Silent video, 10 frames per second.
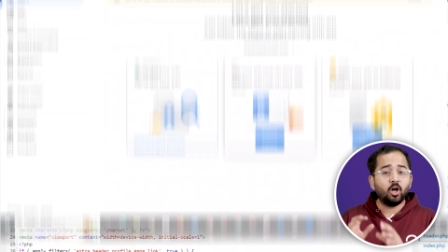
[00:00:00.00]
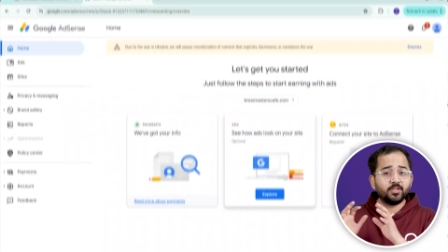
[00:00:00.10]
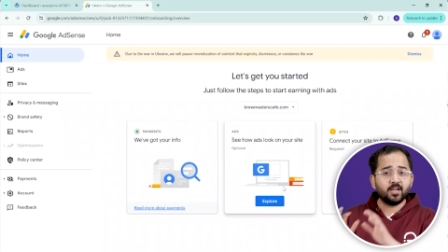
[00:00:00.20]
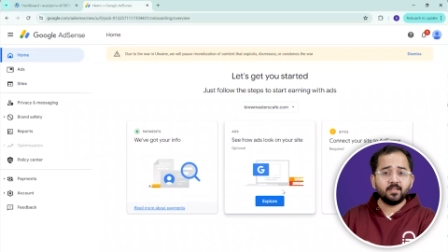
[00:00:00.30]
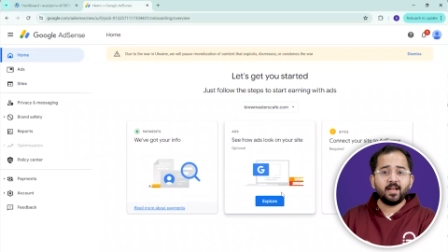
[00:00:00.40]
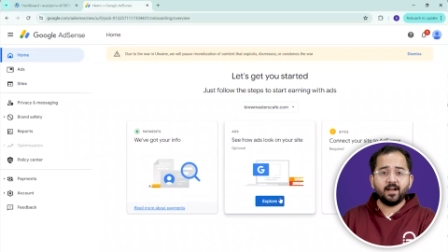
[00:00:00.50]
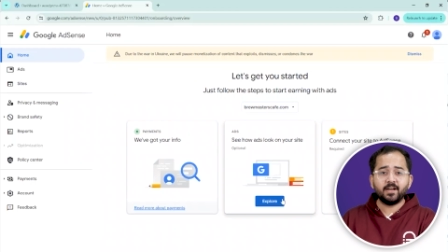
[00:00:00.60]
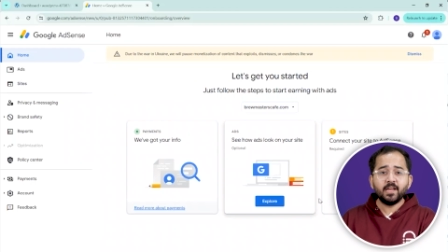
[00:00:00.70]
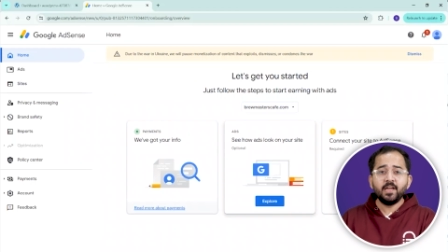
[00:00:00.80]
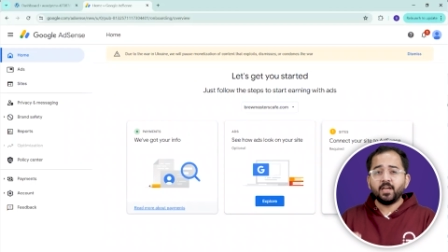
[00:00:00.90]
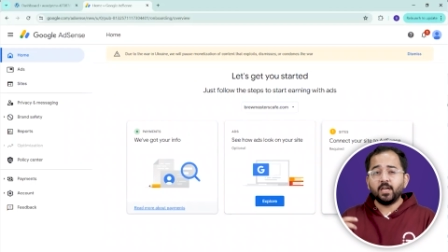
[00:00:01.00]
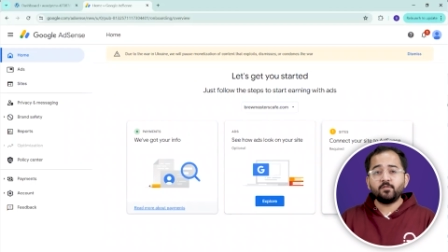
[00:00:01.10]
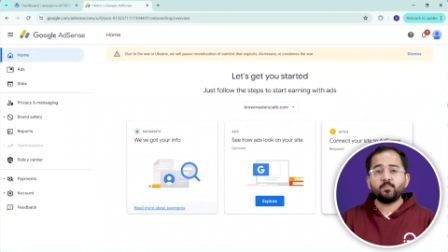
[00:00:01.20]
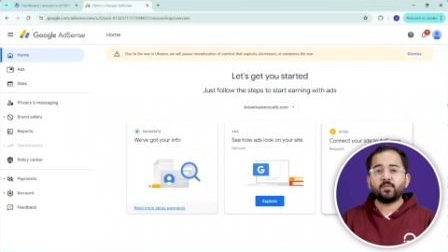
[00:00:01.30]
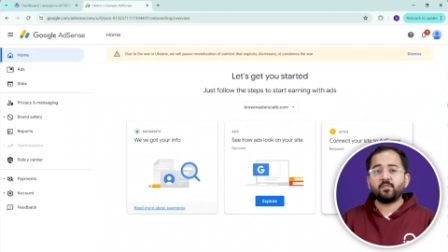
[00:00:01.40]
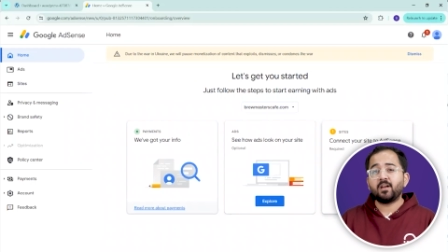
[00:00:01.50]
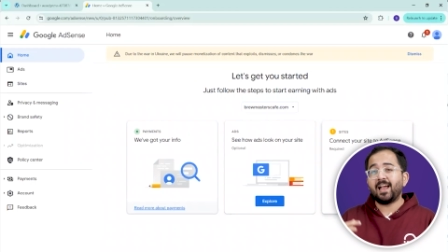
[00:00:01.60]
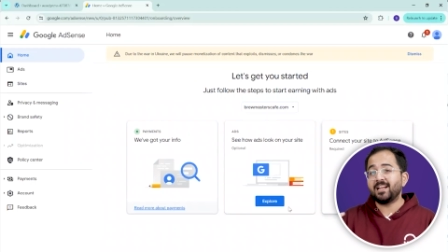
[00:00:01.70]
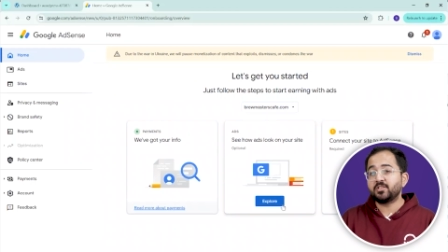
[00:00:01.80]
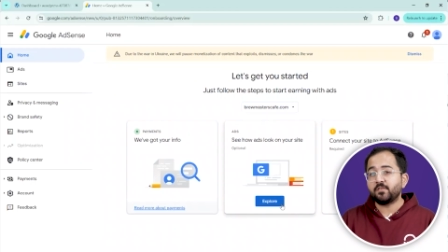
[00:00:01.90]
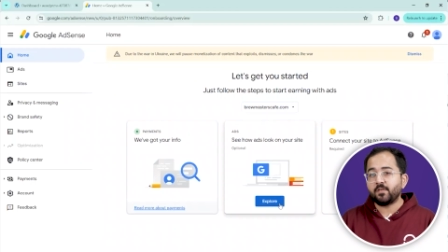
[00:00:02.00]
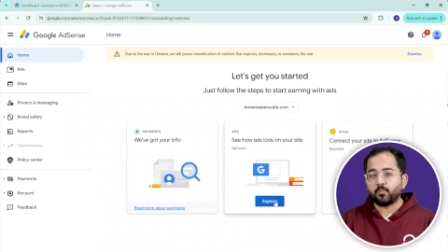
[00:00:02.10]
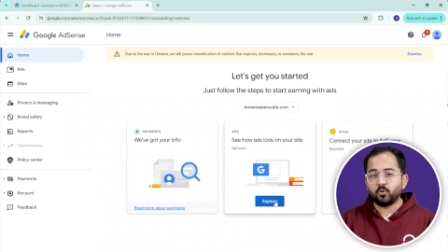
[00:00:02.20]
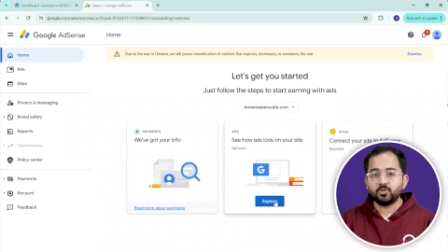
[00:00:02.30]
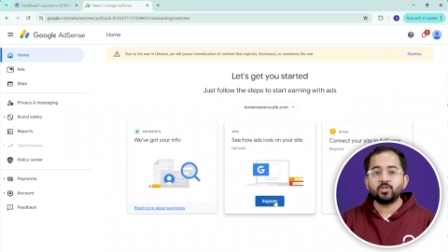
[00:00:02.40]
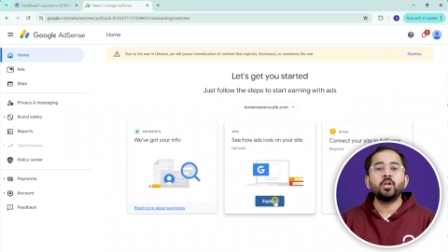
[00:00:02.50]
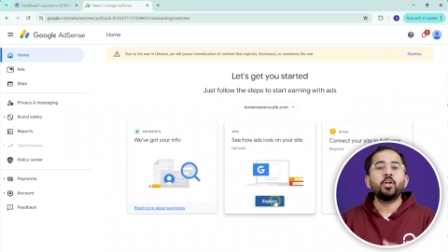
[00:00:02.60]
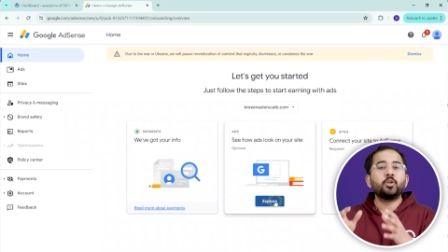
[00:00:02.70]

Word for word: On the other hand, if you prefer a hands-off approach,